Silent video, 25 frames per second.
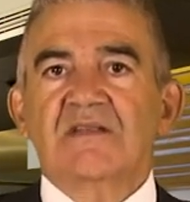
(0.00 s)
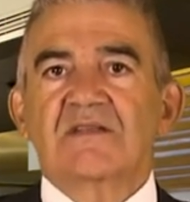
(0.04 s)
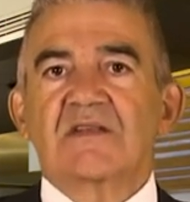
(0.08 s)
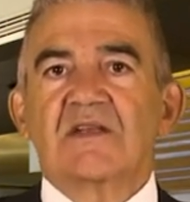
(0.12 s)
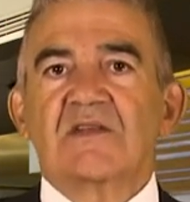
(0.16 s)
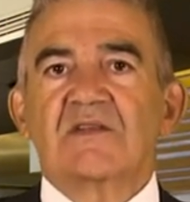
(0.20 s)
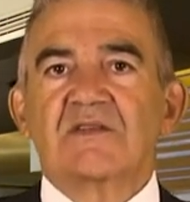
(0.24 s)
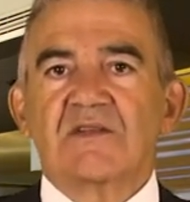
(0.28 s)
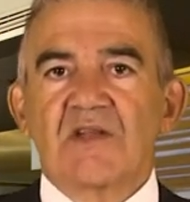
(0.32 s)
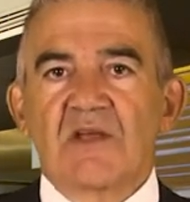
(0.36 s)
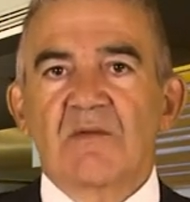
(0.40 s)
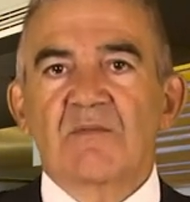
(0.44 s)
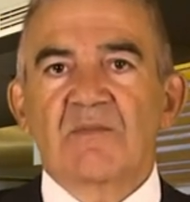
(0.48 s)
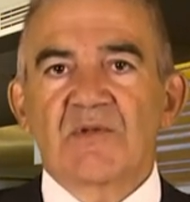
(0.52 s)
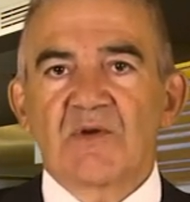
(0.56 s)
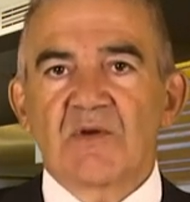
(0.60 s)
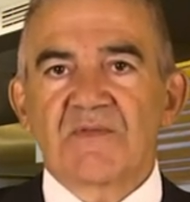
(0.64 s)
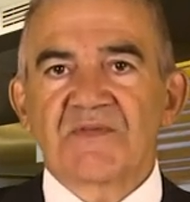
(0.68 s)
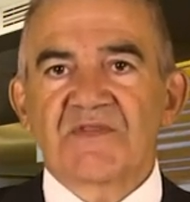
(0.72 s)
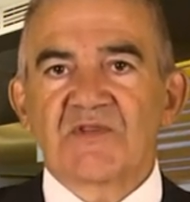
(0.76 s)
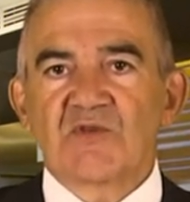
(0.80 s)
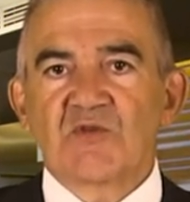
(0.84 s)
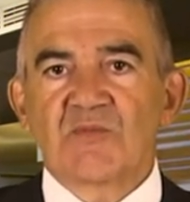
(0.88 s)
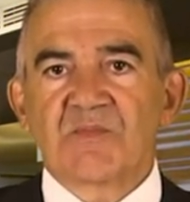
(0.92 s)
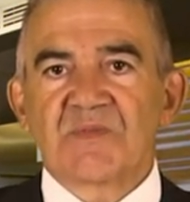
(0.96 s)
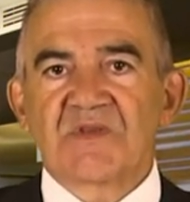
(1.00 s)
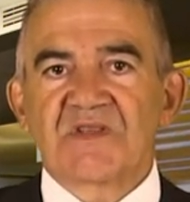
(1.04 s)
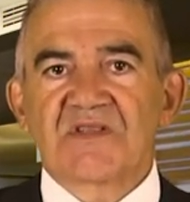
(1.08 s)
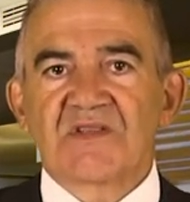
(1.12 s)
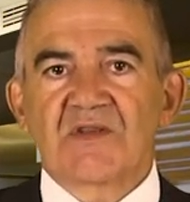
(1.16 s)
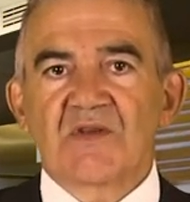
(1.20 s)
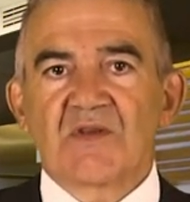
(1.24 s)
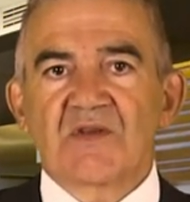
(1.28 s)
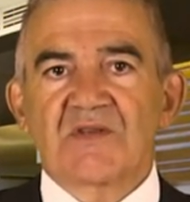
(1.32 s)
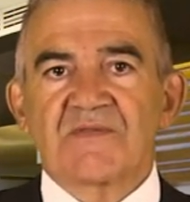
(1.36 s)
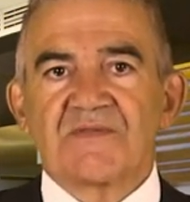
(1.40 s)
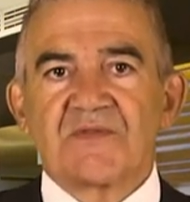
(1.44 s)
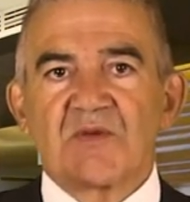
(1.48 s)
the number of
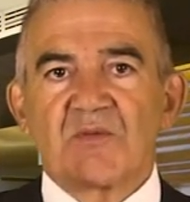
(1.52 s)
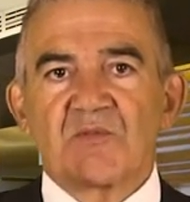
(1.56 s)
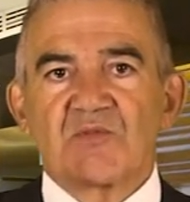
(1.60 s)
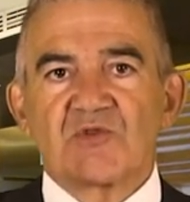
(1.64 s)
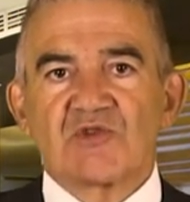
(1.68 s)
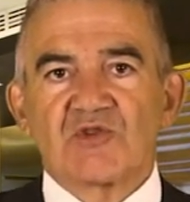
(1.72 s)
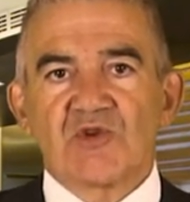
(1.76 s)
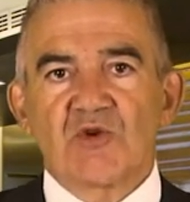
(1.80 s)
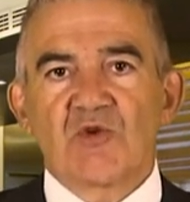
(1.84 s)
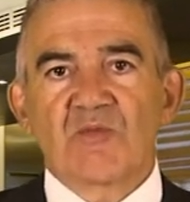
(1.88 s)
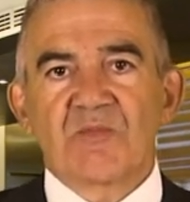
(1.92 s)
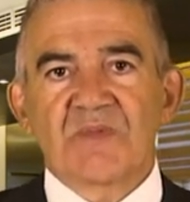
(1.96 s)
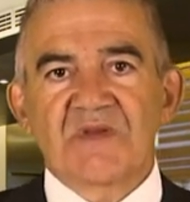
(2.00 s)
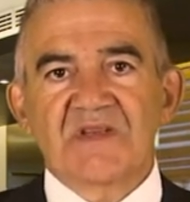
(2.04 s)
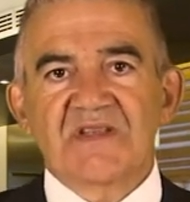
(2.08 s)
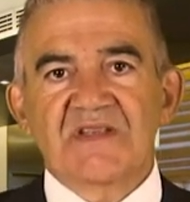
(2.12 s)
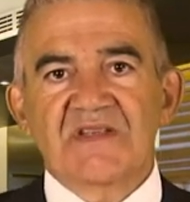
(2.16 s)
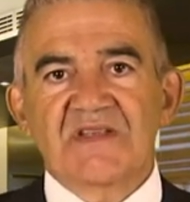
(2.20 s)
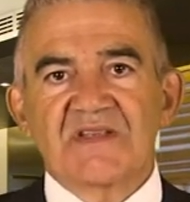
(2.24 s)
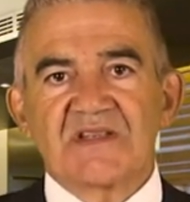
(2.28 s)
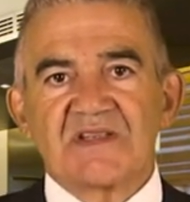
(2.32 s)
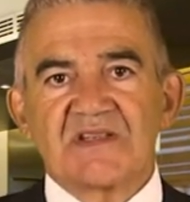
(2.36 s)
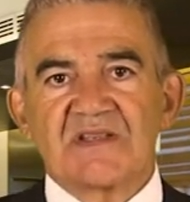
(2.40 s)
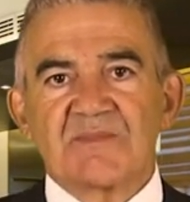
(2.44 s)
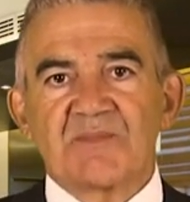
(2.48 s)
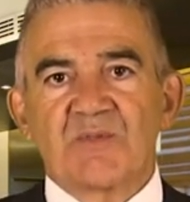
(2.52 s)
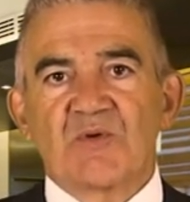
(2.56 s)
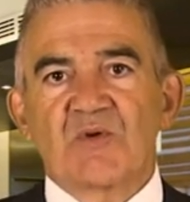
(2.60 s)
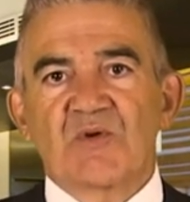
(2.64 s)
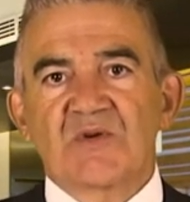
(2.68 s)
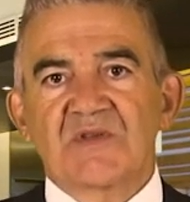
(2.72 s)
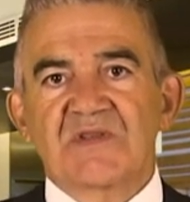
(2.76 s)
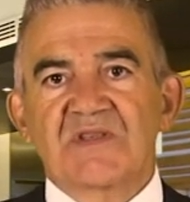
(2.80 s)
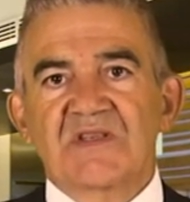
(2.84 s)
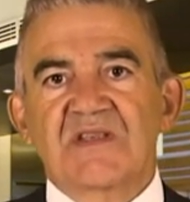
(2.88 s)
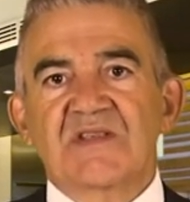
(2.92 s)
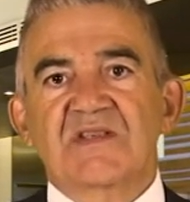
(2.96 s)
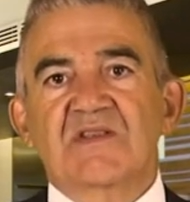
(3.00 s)
superstars from show business and
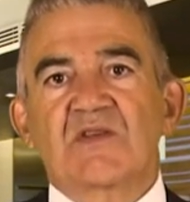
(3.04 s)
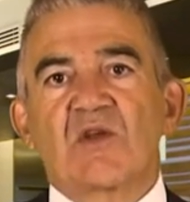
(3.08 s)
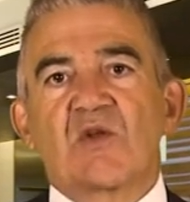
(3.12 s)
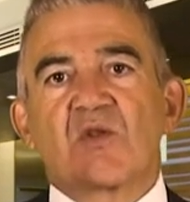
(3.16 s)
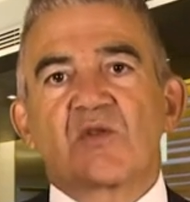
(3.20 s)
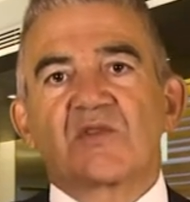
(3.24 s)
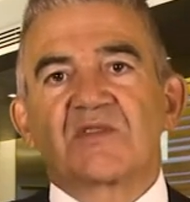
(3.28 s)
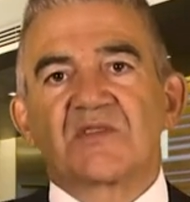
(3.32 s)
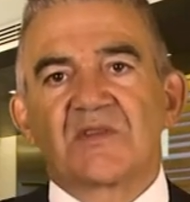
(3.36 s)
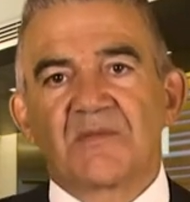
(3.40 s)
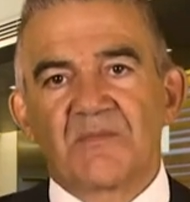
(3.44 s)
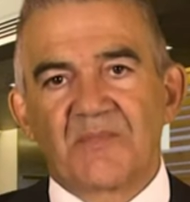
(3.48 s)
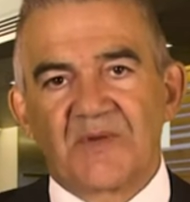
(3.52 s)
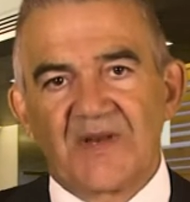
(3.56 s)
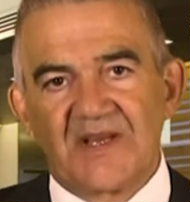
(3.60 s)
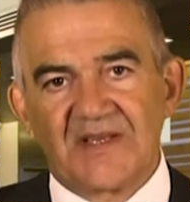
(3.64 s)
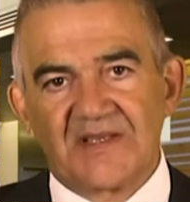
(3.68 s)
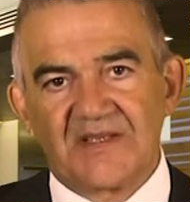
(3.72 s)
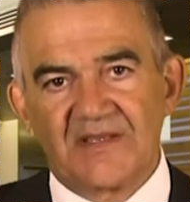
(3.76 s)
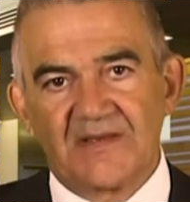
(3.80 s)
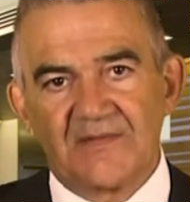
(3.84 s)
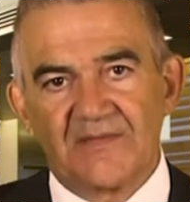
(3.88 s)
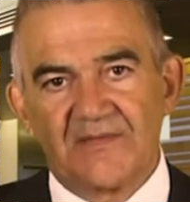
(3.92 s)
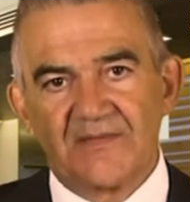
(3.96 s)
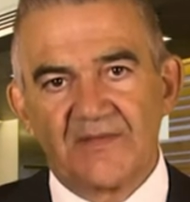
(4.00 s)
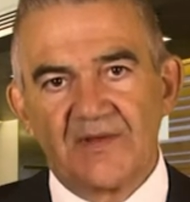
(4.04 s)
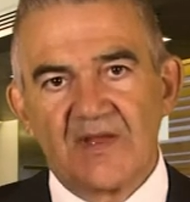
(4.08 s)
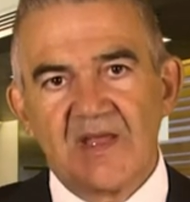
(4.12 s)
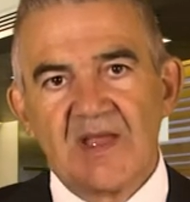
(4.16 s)
sports is also impressive.